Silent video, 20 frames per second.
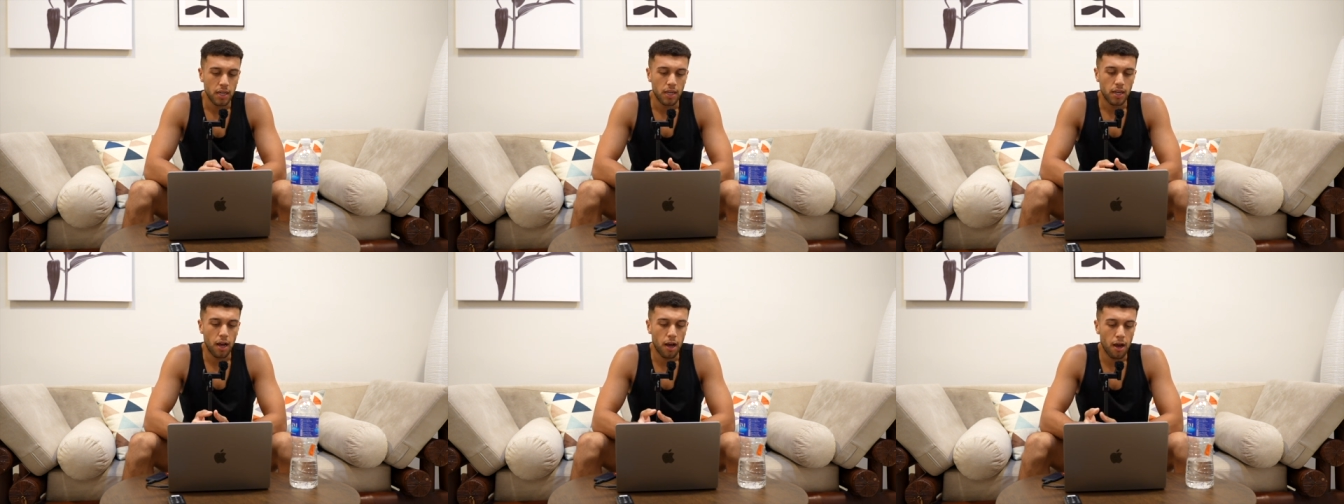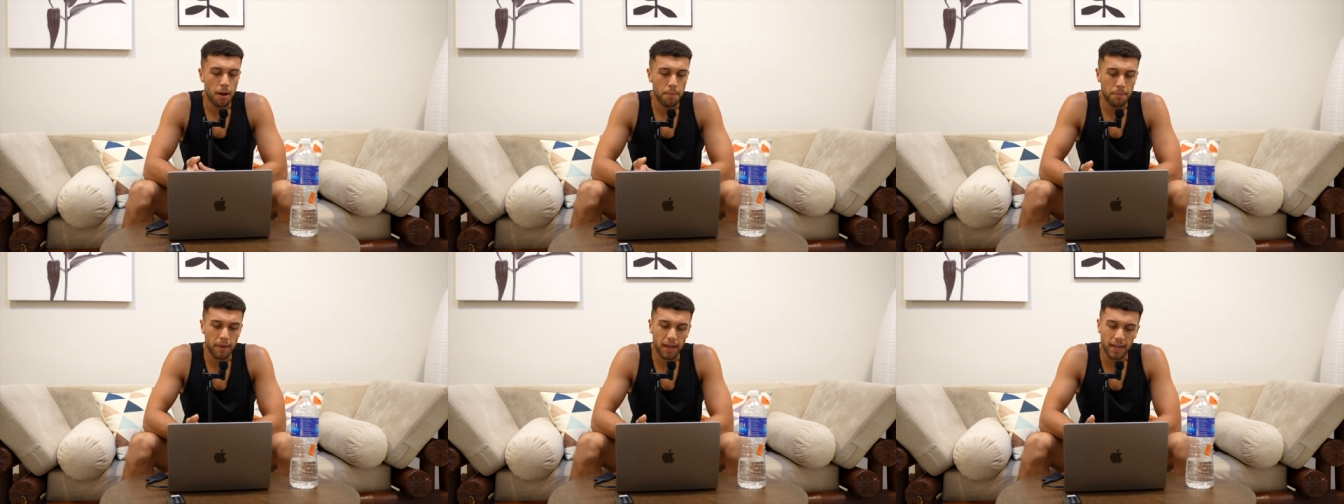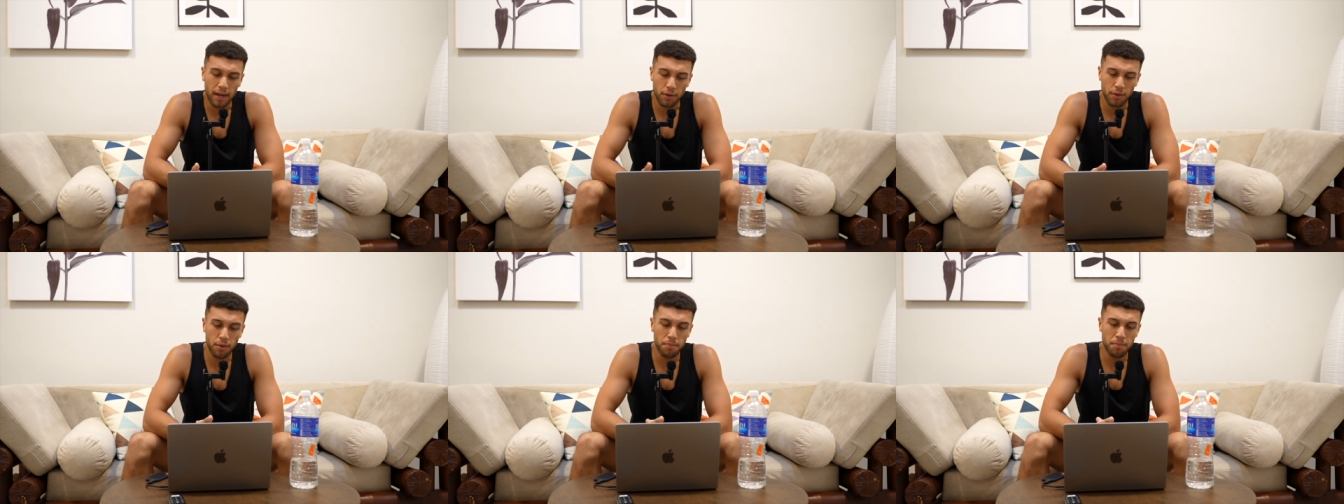Um, and
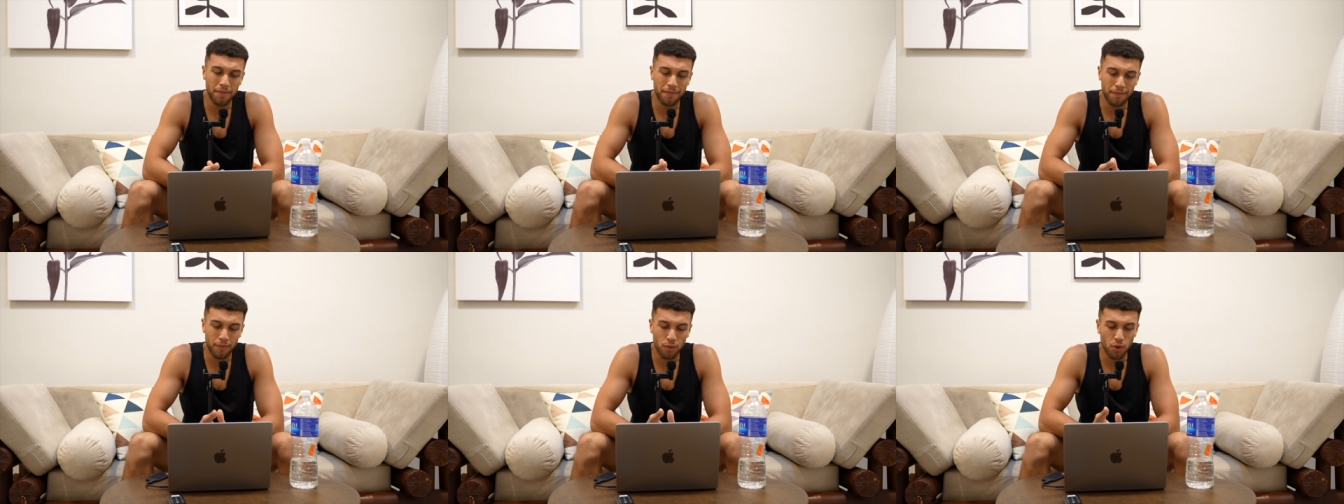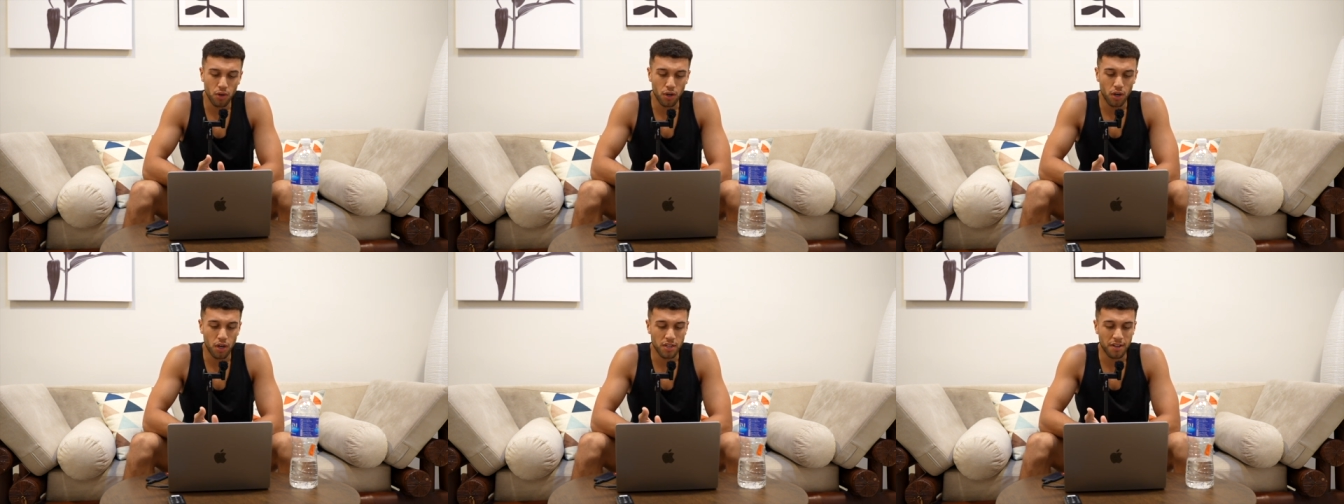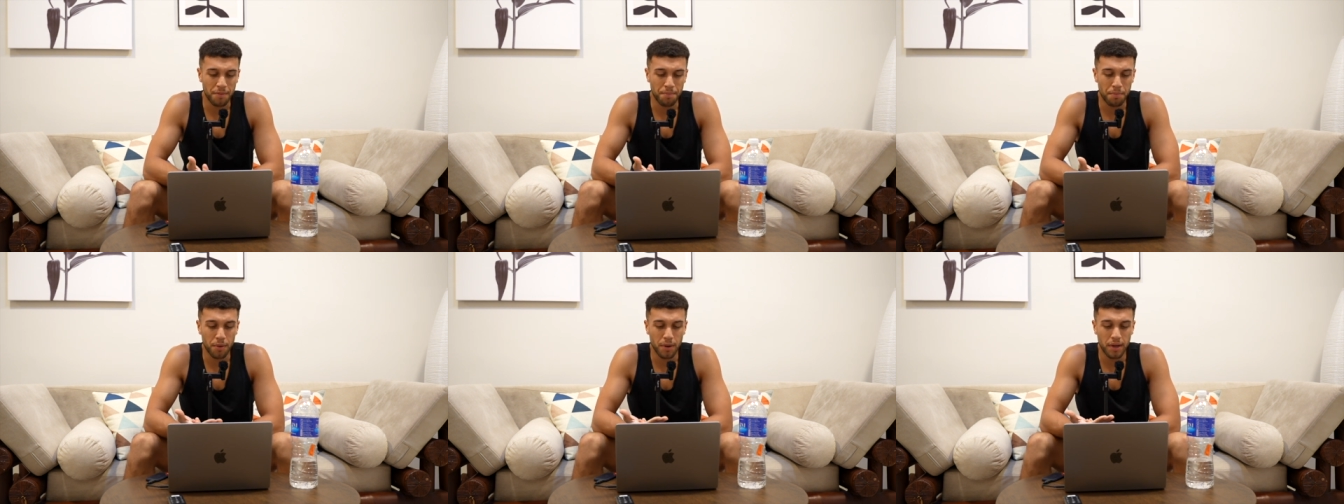our number four guys
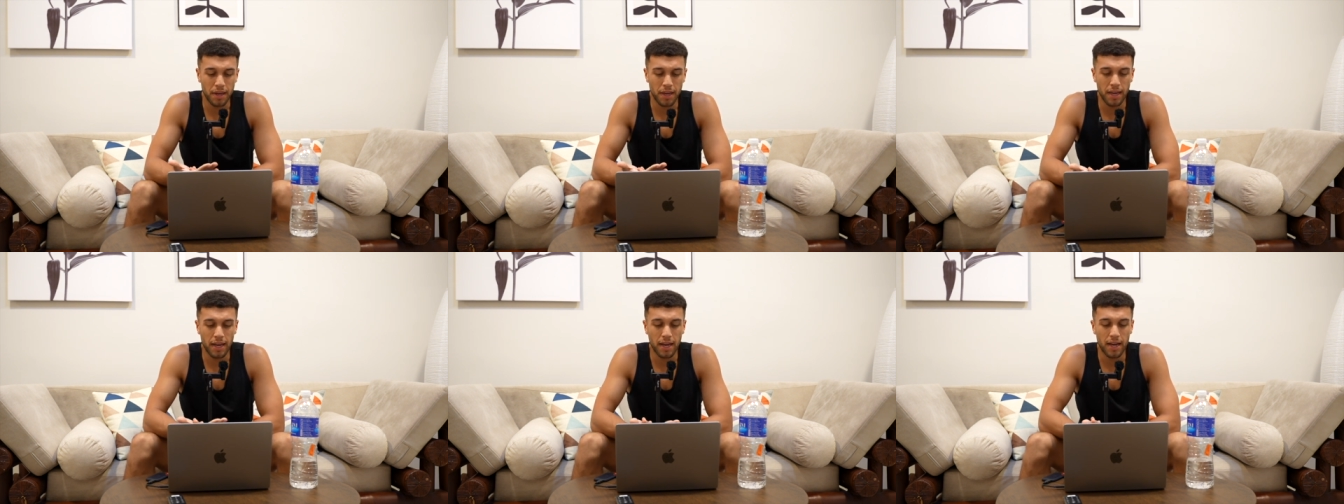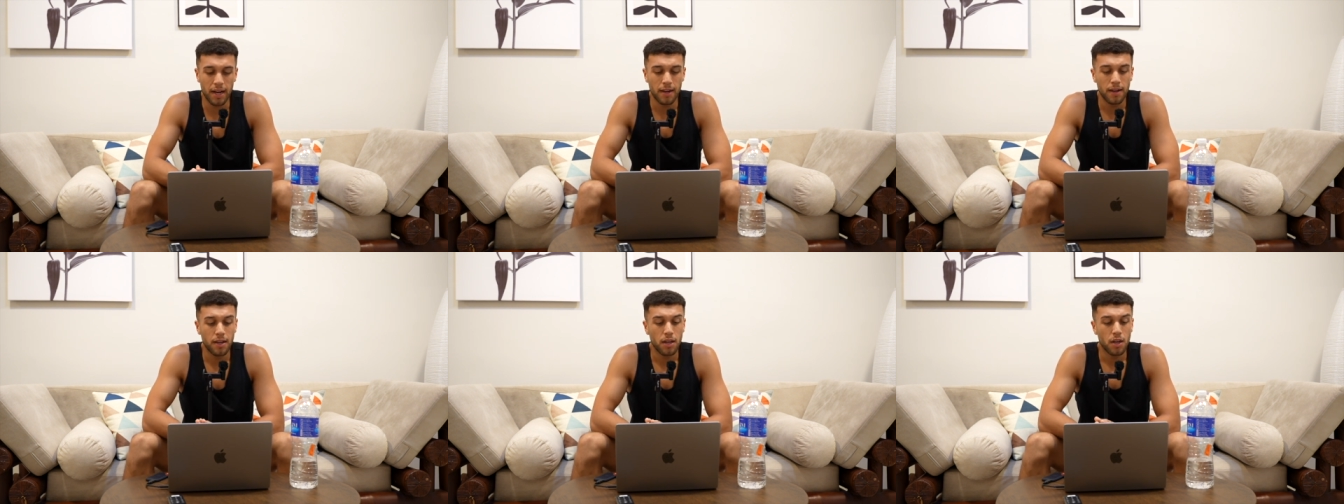I put here.